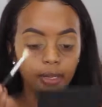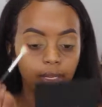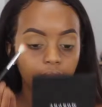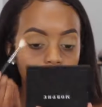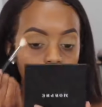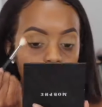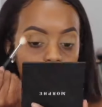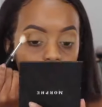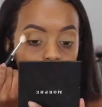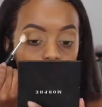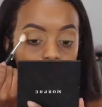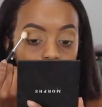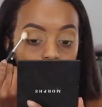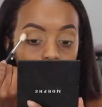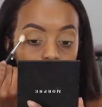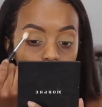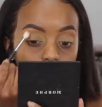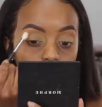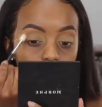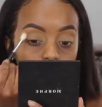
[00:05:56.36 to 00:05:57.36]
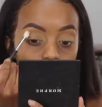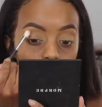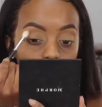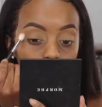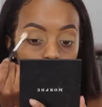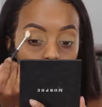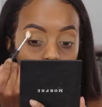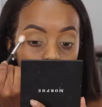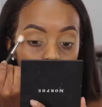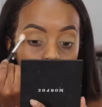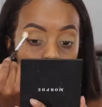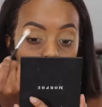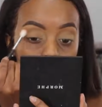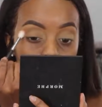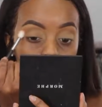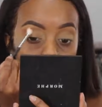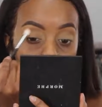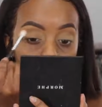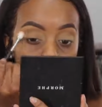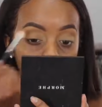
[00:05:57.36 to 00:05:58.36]
yeah, so we're just going to work this
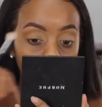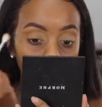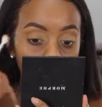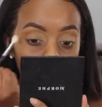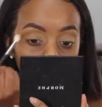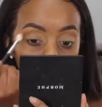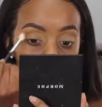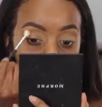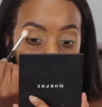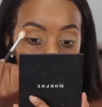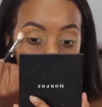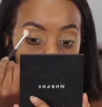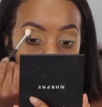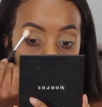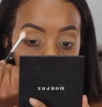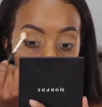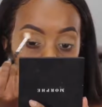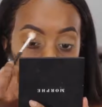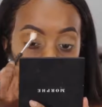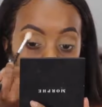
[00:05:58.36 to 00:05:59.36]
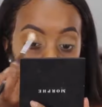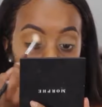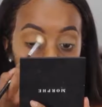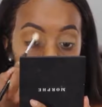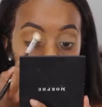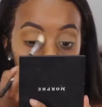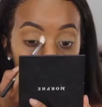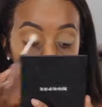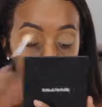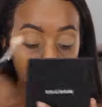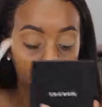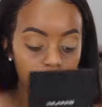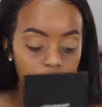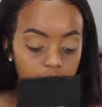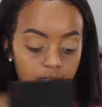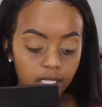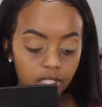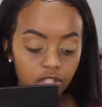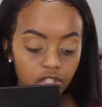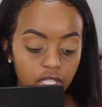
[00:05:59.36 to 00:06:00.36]
into my crease and
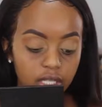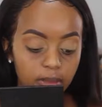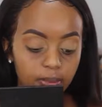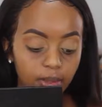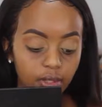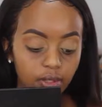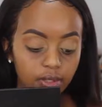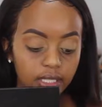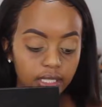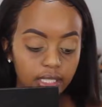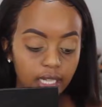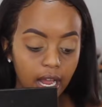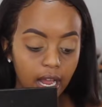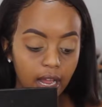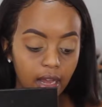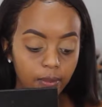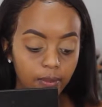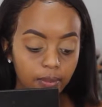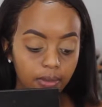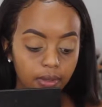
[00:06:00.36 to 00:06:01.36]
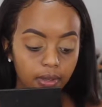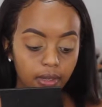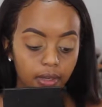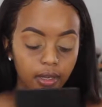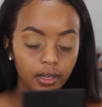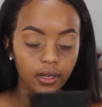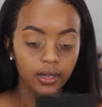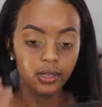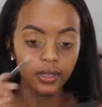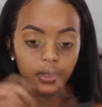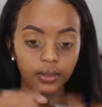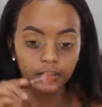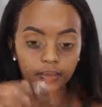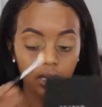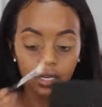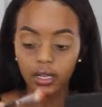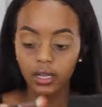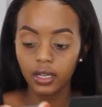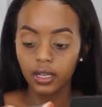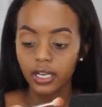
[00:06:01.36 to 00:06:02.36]
honestly just build it up.
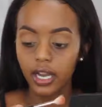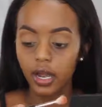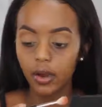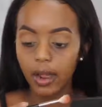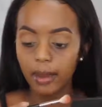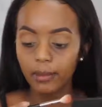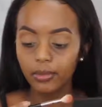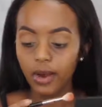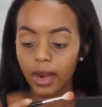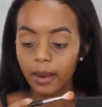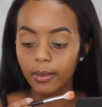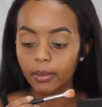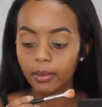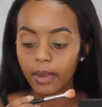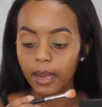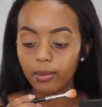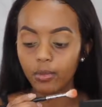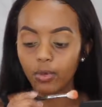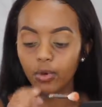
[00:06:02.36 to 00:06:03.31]
Now I'm grabbing my